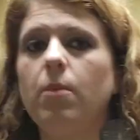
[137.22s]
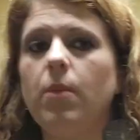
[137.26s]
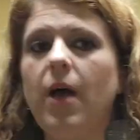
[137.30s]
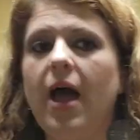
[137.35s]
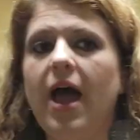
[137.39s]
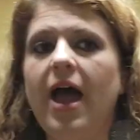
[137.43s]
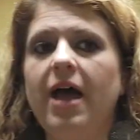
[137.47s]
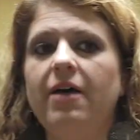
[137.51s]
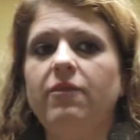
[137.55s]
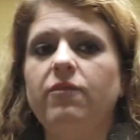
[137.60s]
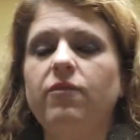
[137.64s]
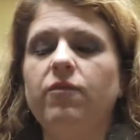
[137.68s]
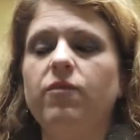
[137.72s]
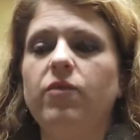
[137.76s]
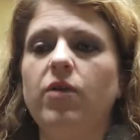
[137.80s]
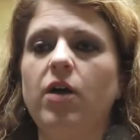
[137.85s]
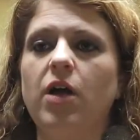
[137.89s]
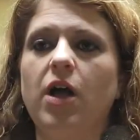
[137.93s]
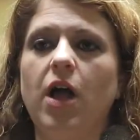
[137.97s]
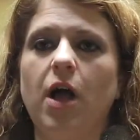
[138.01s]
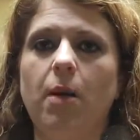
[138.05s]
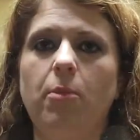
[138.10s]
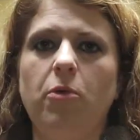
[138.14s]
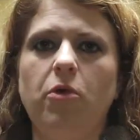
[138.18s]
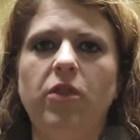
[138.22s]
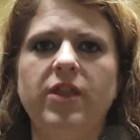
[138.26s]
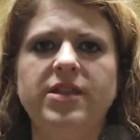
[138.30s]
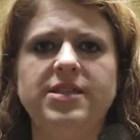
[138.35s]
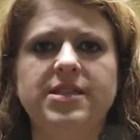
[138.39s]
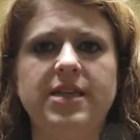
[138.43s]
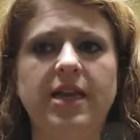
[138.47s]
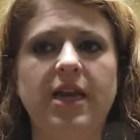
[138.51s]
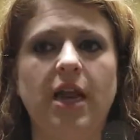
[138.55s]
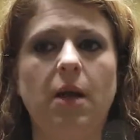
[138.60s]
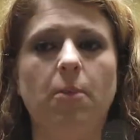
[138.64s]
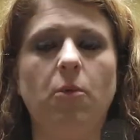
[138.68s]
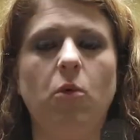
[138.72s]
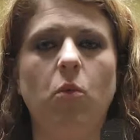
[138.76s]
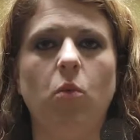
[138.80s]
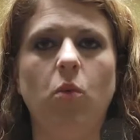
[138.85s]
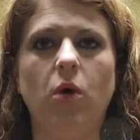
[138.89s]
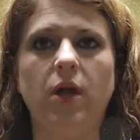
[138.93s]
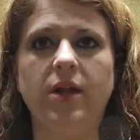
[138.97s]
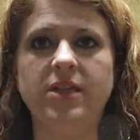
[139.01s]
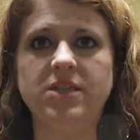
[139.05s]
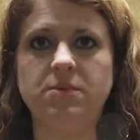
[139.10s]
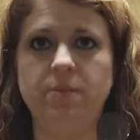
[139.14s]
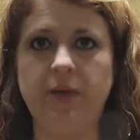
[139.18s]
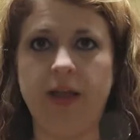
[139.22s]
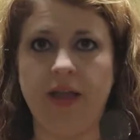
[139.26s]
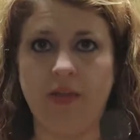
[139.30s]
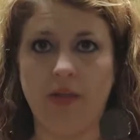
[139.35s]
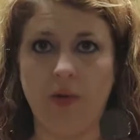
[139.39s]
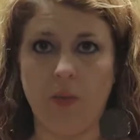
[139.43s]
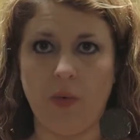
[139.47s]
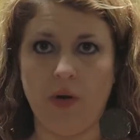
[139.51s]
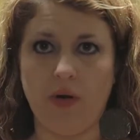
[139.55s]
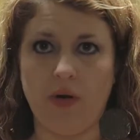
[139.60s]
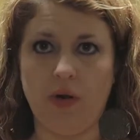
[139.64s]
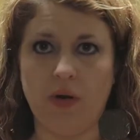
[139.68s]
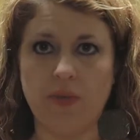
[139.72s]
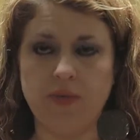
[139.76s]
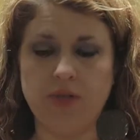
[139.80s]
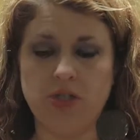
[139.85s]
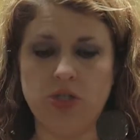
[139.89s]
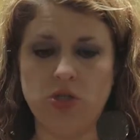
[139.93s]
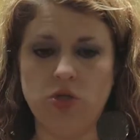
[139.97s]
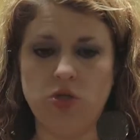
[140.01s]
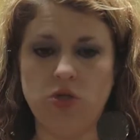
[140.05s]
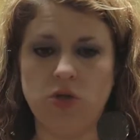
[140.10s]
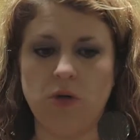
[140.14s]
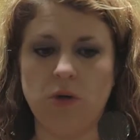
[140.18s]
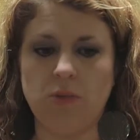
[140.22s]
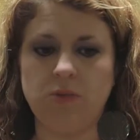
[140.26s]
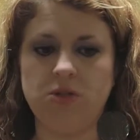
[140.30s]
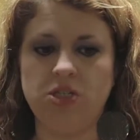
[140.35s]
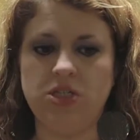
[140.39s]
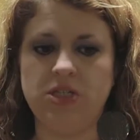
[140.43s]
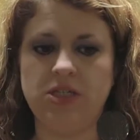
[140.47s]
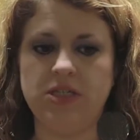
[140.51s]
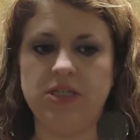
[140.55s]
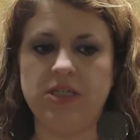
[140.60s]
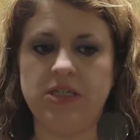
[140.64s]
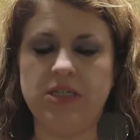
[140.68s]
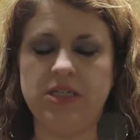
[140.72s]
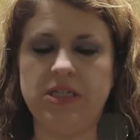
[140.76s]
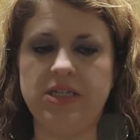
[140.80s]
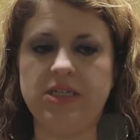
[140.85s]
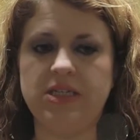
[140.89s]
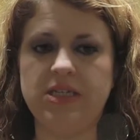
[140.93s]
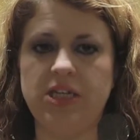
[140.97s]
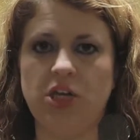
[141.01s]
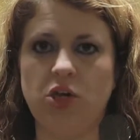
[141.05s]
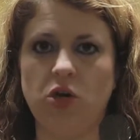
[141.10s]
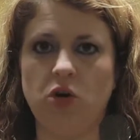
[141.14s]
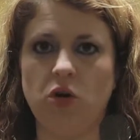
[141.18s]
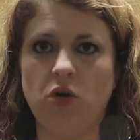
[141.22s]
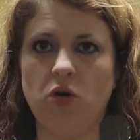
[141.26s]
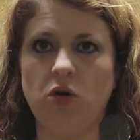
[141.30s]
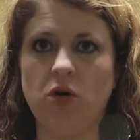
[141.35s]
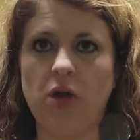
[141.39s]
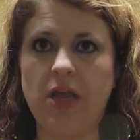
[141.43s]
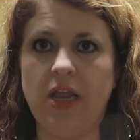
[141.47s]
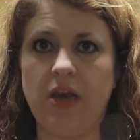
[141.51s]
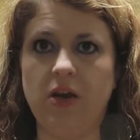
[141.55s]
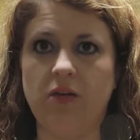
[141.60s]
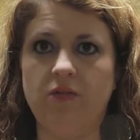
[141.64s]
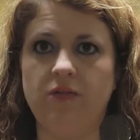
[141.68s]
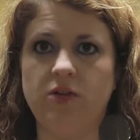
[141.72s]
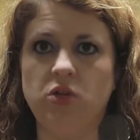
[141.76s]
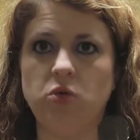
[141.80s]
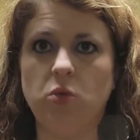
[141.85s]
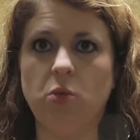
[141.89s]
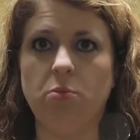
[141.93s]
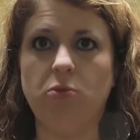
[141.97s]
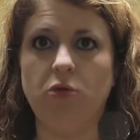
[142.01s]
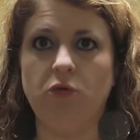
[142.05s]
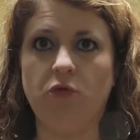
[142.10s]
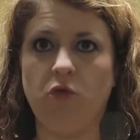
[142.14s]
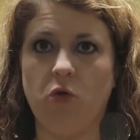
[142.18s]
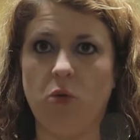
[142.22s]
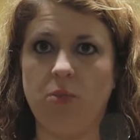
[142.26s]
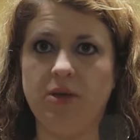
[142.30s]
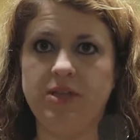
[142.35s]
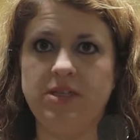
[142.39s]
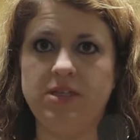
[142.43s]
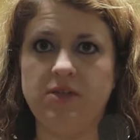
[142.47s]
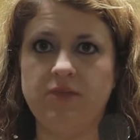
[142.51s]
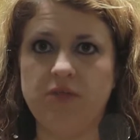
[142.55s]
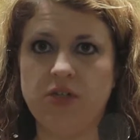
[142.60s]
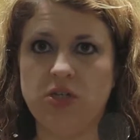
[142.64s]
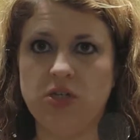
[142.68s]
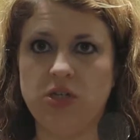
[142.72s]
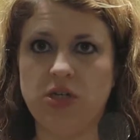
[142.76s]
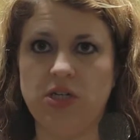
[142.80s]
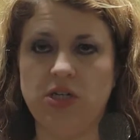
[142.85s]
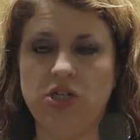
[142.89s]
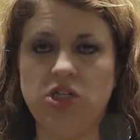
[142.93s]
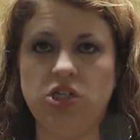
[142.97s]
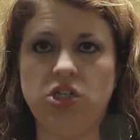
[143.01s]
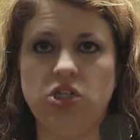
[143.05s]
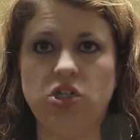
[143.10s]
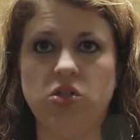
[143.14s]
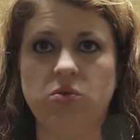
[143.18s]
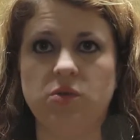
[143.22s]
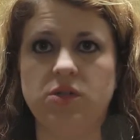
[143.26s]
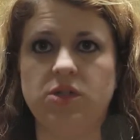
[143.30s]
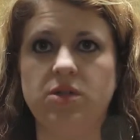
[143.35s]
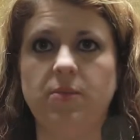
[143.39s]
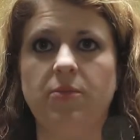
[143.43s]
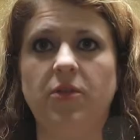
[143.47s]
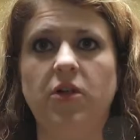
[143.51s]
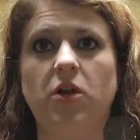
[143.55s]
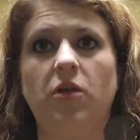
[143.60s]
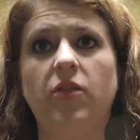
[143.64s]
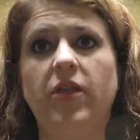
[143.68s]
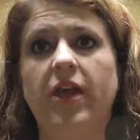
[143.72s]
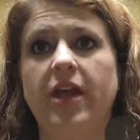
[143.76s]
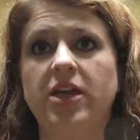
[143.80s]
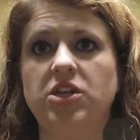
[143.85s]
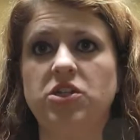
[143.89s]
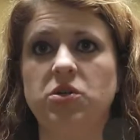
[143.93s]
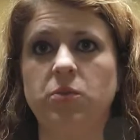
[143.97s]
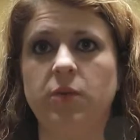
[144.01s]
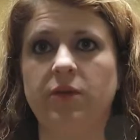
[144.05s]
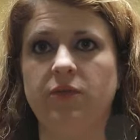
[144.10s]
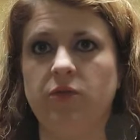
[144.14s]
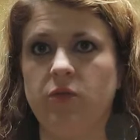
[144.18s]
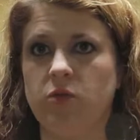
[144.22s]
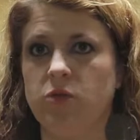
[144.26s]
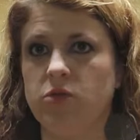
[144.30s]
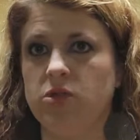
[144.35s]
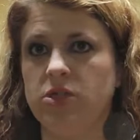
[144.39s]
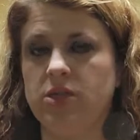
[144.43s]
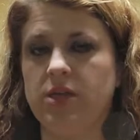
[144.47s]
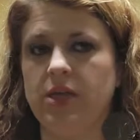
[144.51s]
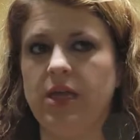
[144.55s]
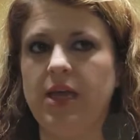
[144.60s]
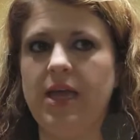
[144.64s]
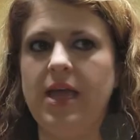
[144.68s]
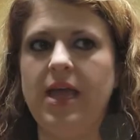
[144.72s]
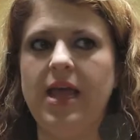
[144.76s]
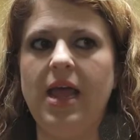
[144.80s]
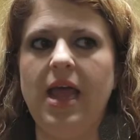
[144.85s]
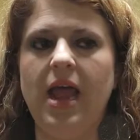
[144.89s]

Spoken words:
I have a couple that stand out, but one is Bailey Williams. She's in the senior individual performance division, and she's doing something on the Haitian Revolution.